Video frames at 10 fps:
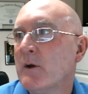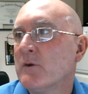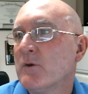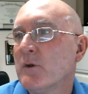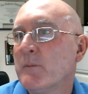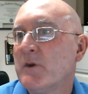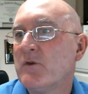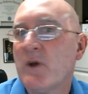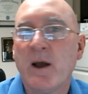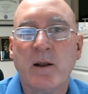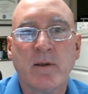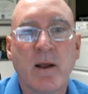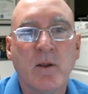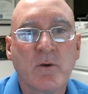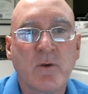So let me check.
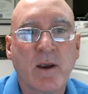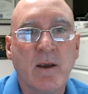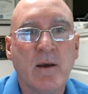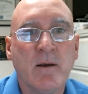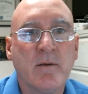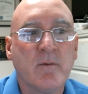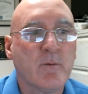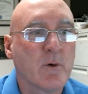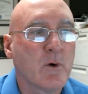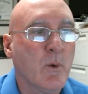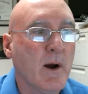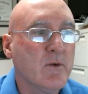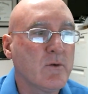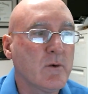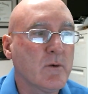That looks like it for
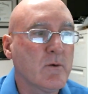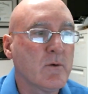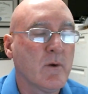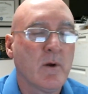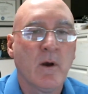questions.